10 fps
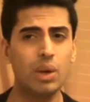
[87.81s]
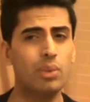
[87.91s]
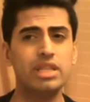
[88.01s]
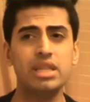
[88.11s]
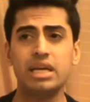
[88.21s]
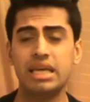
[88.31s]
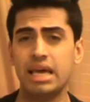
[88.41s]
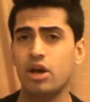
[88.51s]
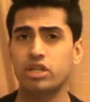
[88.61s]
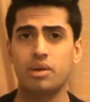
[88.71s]
whether they're
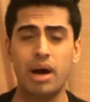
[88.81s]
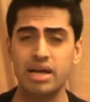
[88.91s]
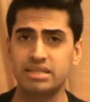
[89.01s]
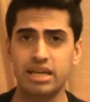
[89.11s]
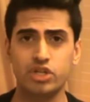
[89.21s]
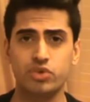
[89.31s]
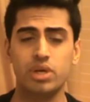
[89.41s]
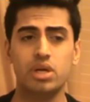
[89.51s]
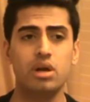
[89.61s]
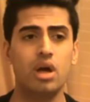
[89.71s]
gay or they're
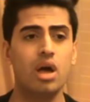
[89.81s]
bisexual,